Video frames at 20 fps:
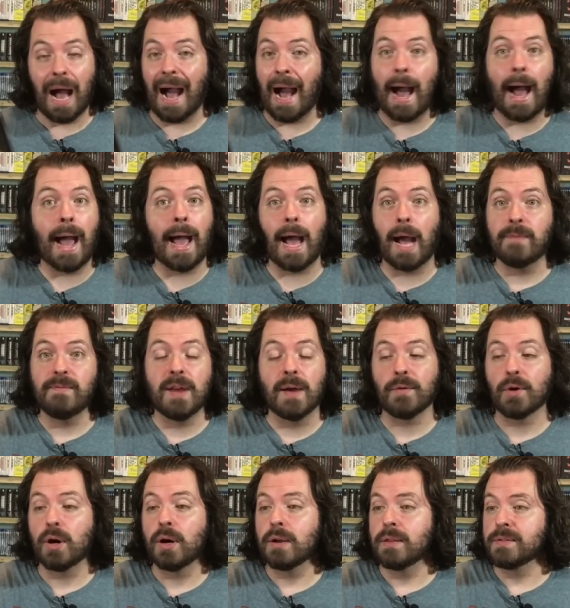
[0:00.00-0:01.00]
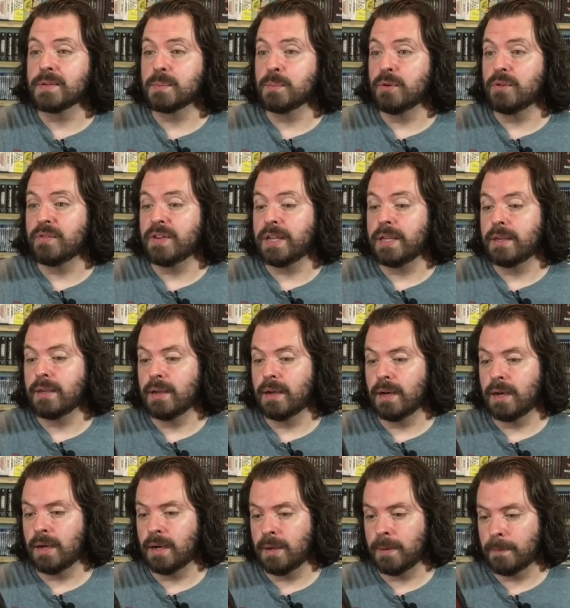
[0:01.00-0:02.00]
I've never heard of this movie.
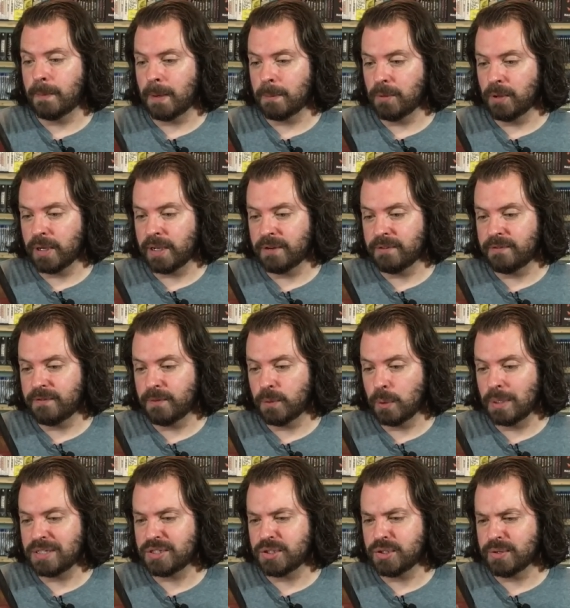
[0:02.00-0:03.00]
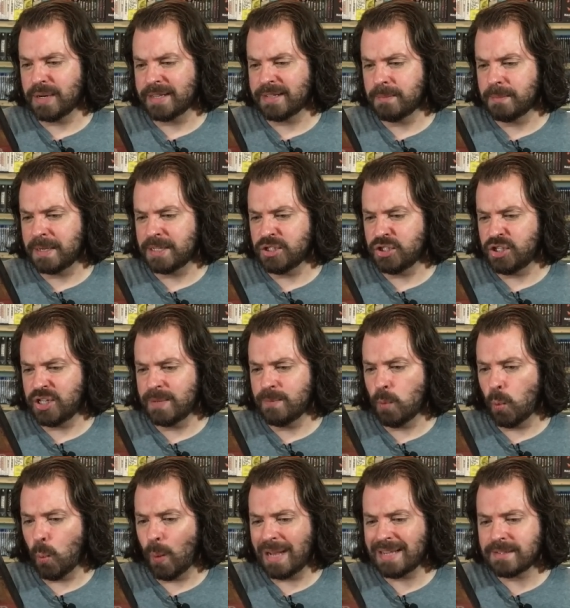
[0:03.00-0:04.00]
I'm looking for, it's directed by
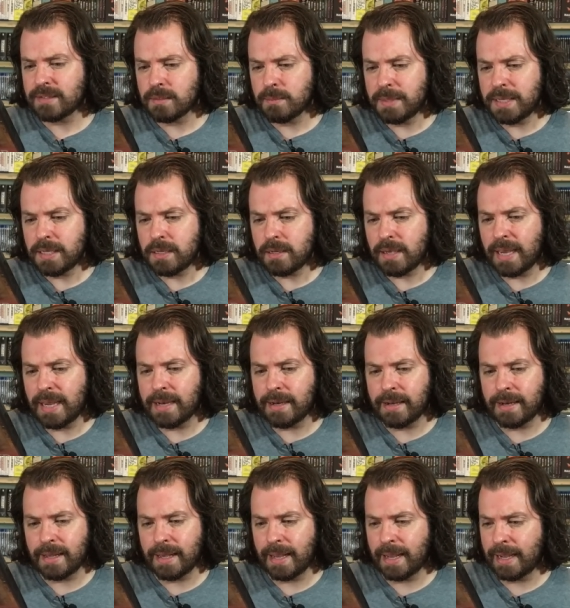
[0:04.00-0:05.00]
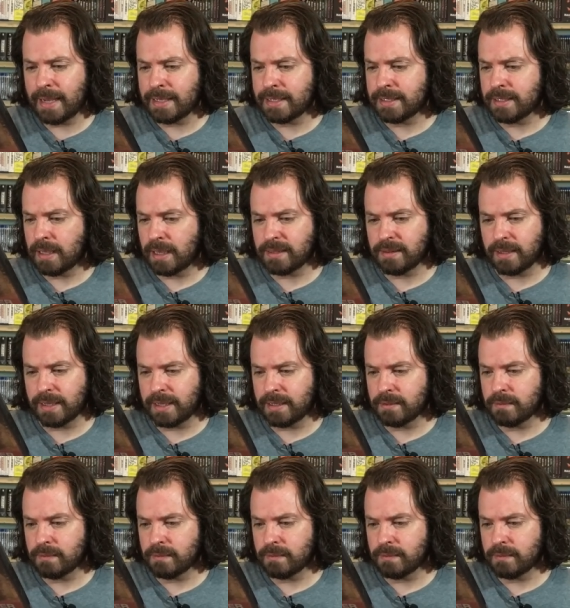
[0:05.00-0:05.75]
Jim Westman, and it had, like,